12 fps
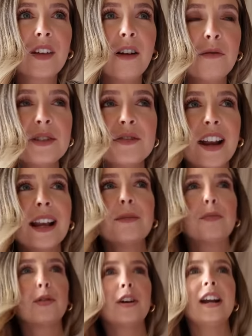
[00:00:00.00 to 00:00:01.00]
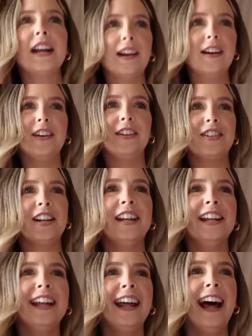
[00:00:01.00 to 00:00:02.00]
I was feeling pretty good.
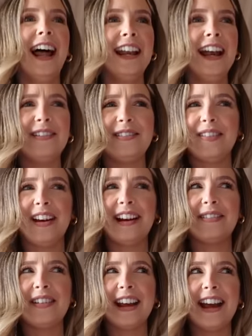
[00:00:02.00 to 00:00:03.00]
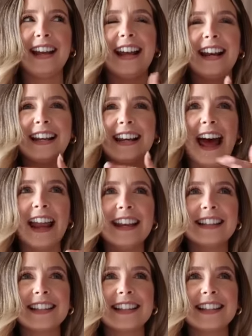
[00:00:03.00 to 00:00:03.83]
And now I'm like, am I getting ill again?